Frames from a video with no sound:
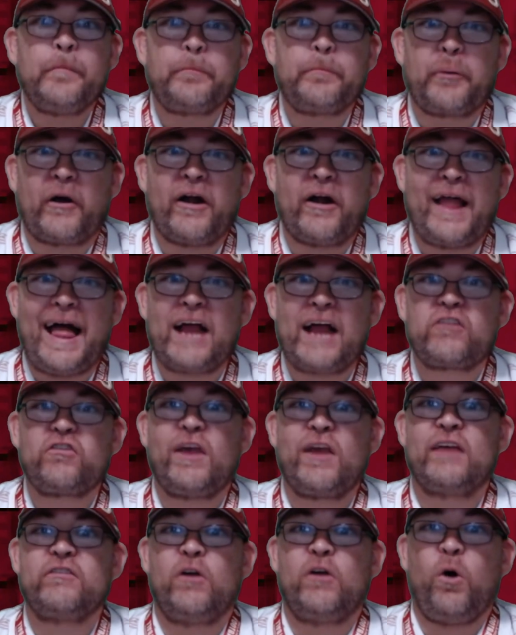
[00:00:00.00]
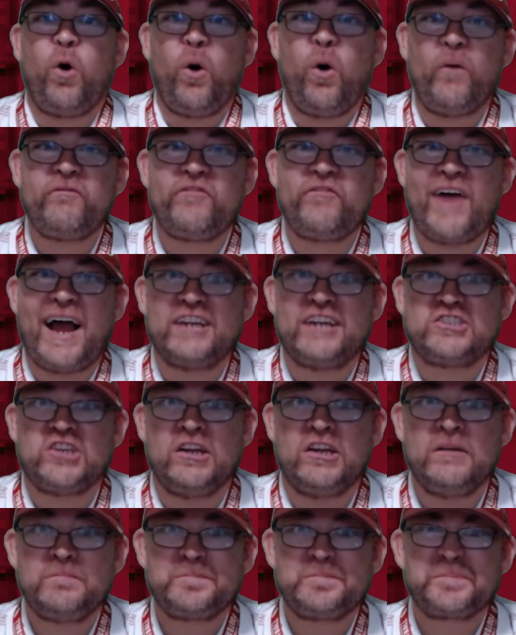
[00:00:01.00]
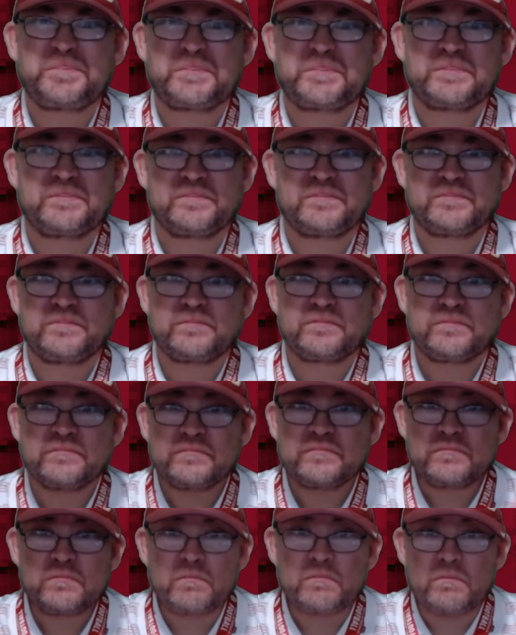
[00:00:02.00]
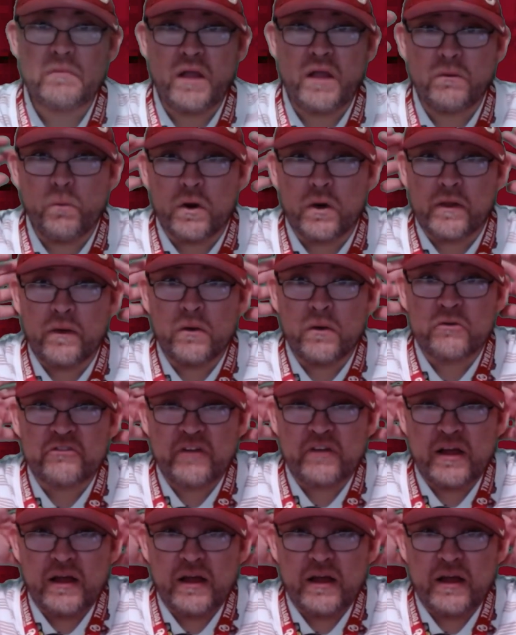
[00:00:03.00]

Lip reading: Burt actually has an old-fashioned, one of those